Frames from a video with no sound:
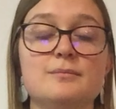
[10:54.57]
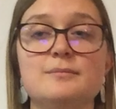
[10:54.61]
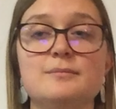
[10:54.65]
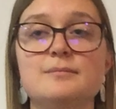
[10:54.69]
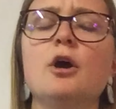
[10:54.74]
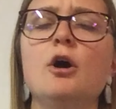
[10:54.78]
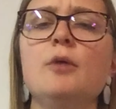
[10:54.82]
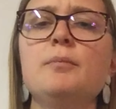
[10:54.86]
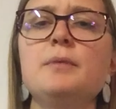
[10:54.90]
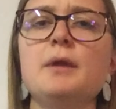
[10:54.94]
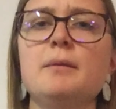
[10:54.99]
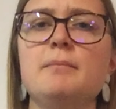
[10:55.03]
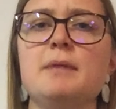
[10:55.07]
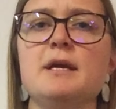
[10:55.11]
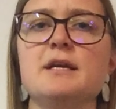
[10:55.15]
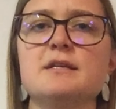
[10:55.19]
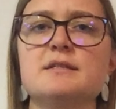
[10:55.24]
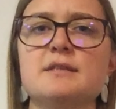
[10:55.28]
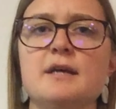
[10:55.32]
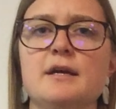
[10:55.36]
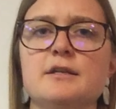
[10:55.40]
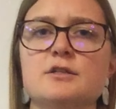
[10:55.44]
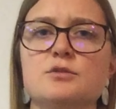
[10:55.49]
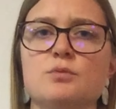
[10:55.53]
So I hope that
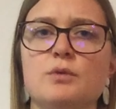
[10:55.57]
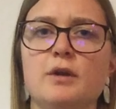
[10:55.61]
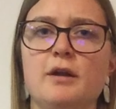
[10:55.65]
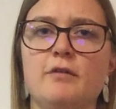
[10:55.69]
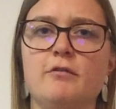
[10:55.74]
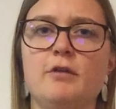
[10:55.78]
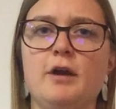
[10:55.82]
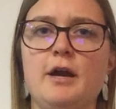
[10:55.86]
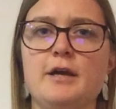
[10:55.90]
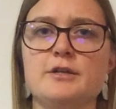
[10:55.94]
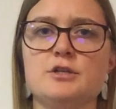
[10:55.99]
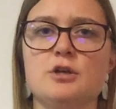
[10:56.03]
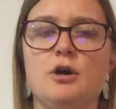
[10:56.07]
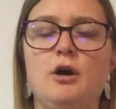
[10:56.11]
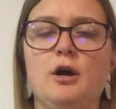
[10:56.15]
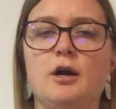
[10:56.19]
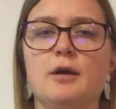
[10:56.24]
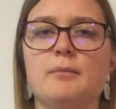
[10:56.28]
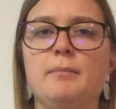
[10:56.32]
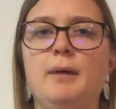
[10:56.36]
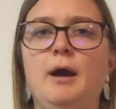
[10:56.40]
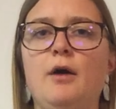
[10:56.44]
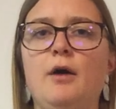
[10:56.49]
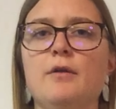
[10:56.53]
makes sense whenever I
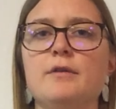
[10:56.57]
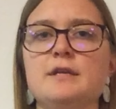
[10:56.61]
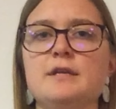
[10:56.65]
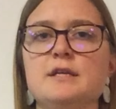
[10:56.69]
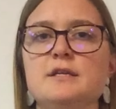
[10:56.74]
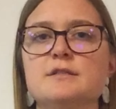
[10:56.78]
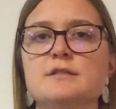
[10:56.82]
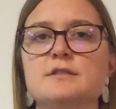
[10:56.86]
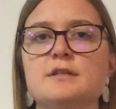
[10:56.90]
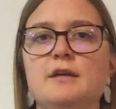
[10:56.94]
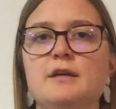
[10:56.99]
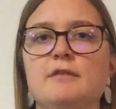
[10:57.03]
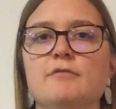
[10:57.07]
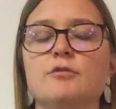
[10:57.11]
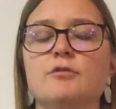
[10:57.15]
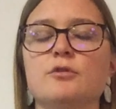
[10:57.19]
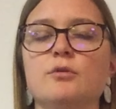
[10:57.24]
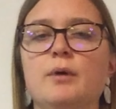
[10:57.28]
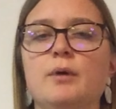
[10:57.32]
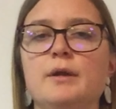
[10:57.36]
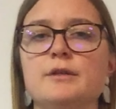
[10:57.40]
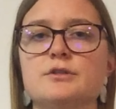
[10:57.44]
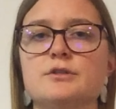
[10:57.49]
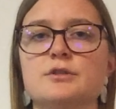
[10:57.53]
talk about these
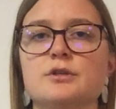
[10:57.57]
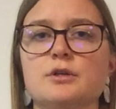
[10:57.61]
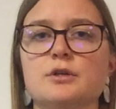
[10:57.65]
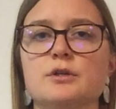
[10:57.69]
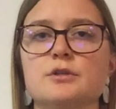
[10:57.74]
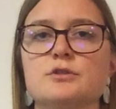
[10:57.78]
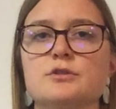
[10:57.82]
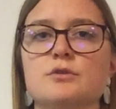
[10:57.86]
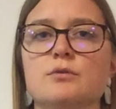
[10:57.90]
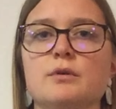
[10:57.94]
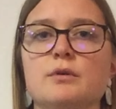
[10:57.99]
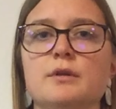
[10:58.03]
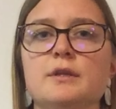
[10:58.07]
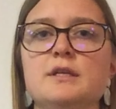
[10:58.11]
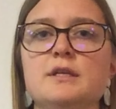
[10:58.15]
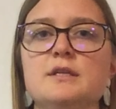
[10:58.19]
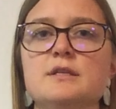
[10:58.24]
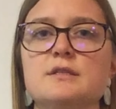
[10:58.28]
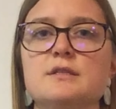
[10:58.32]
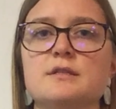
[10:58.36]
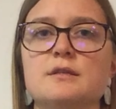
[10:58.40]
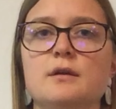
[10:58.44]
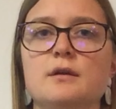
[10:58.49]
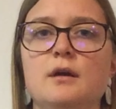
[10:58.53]
influencers or
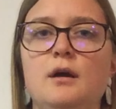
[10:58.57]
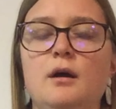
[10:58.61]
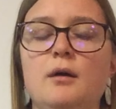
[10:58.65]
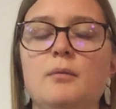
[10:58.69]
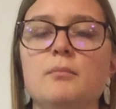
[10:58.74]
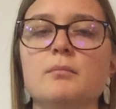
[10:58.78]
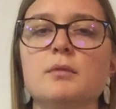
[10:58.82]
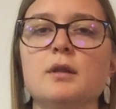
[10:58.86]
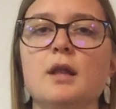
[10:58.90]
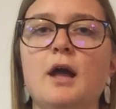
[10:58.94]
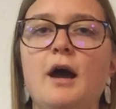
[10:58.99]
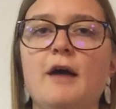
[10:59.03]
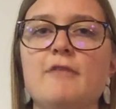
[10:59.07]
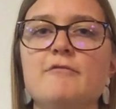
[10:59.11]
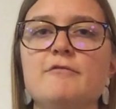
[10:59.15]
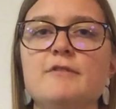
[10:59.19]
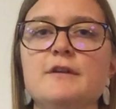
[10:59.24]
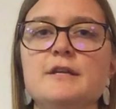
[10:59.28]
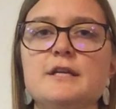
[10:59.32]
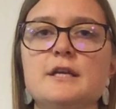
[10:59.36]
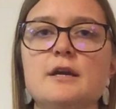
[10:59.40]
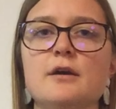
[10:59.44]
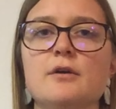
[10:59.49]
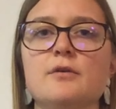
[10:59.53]
these um, live
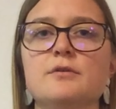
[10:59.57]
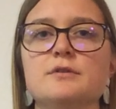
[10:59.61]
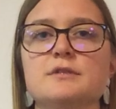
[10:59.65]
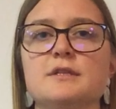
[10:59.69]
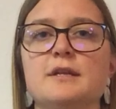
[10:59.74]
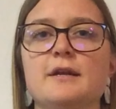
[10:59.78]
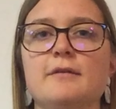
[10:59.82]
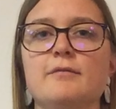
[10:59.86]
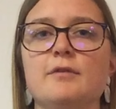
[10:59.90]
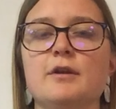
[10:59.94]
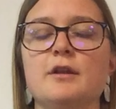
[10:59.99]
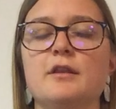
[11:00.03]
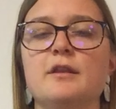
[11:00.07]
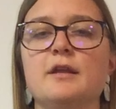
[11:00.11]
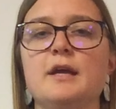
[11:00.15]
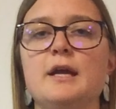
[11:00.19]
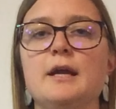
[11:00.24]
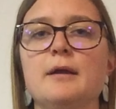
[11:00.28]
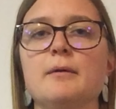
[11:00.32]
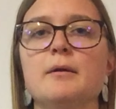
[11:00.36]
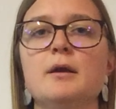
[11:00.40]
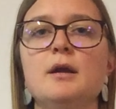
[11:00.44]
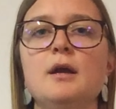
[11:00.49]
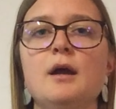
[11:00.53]
videos and
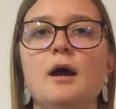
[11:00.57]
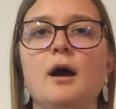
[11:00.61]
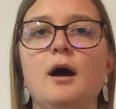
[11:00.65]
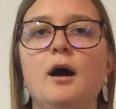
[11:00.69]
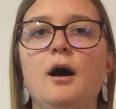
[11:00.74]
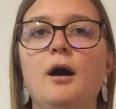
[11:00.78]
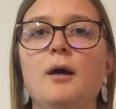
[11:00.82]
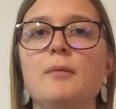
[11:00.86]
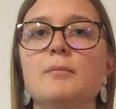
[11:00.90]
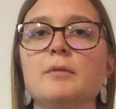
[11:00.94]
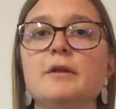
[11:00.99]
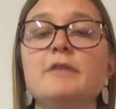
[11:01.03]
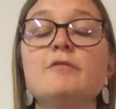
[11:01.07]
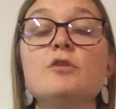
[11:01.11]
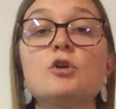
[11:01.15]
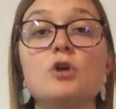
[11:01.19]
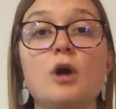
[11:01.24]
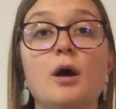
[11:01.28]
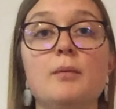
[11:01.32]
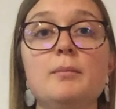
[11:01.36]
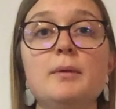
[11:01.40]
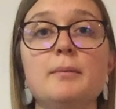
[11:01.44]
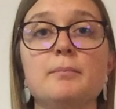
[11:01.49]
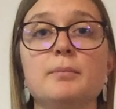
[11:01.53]
everything. Um, leave a
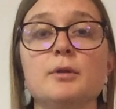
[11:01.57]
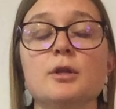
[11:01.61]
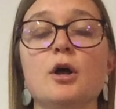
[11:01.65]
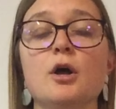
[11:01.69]
comment